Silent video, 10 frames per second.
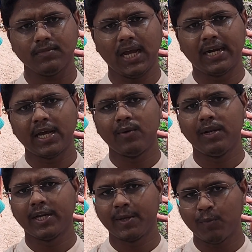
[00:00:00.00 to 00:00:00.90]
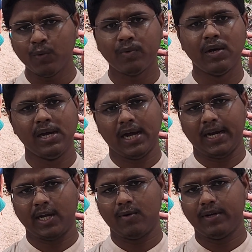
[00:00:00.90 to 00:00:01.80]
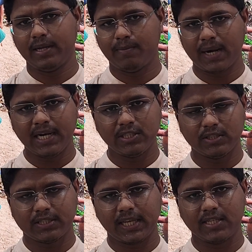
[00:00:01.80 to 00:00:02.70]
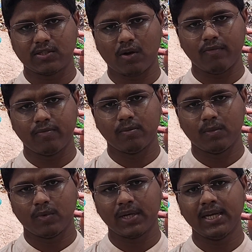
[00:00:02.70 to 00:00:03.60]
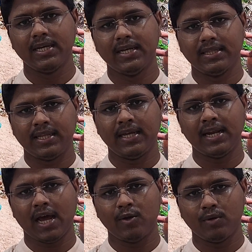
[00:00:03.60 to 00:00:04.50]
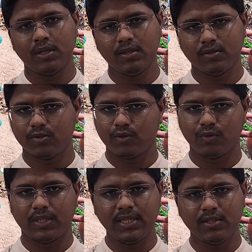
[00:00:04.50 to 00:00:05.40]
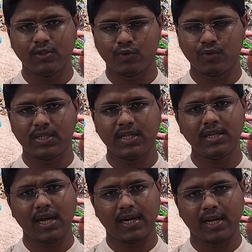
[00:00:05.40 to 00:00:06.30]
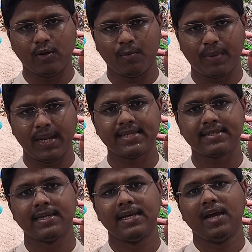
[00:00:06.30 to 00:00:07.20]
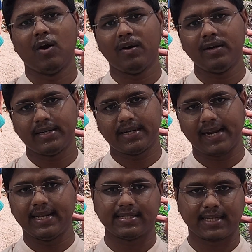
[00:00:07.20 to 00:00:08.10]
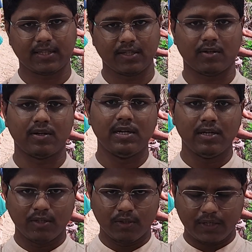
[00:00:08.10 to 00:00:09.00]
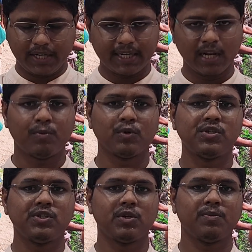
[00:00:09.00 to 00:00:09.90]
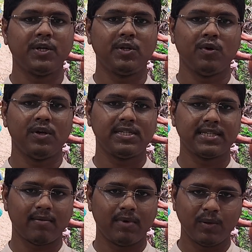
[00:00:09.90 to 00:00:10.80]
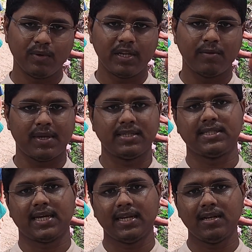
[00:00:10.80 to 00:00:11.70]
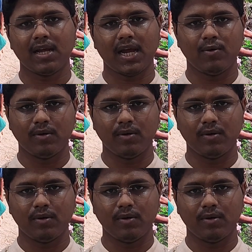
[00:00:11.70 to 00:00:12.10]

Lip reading: and I will remove and I will debride the things off. Okay, then I will do the suturing and I will place or drainage catheter. The detailed procedure video is available in my channel. I